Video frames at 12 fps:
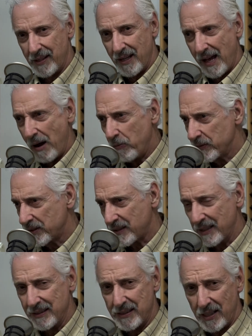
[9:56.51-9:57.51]
I was
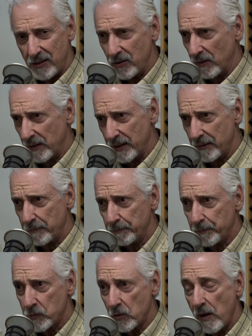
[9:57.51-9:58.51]
continually
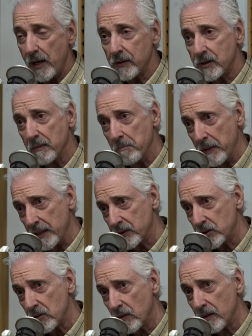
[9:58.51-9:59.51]
trying to
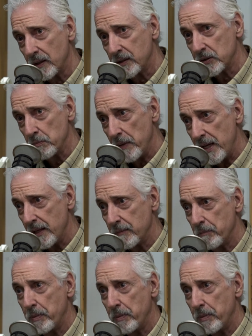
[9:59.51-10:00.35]
minister to these men,